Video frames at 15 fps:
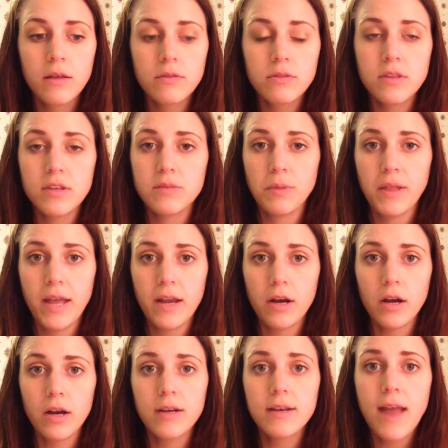this
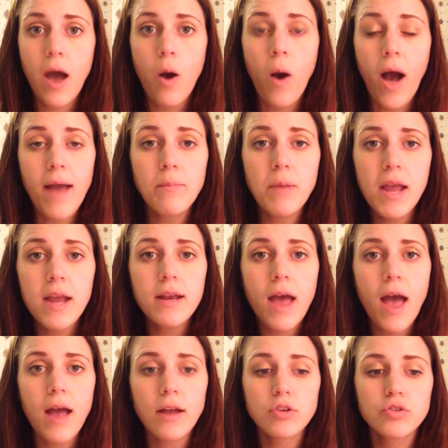planner. Now, I paid
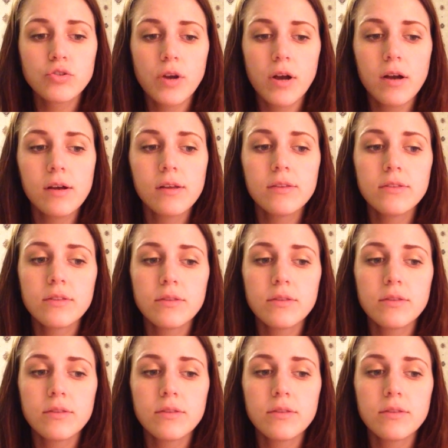extra.